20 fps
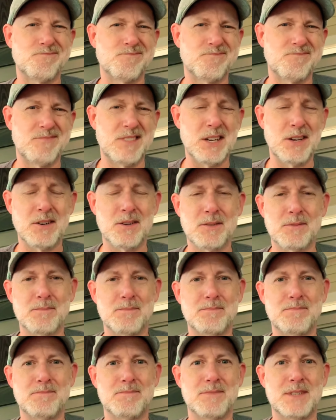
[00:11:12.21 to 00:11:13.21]
$10,
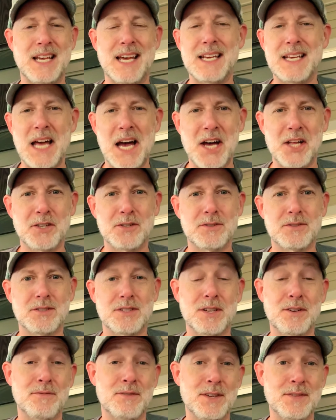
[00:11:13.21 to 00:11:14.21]

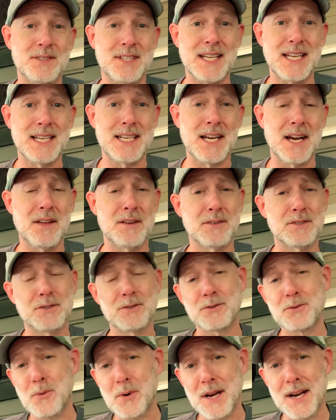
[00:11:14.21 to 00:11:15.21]
they're $15, they're
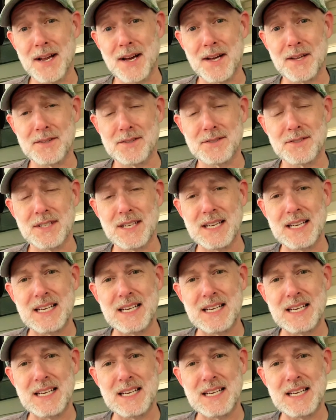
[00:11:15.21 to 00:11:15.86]
$20.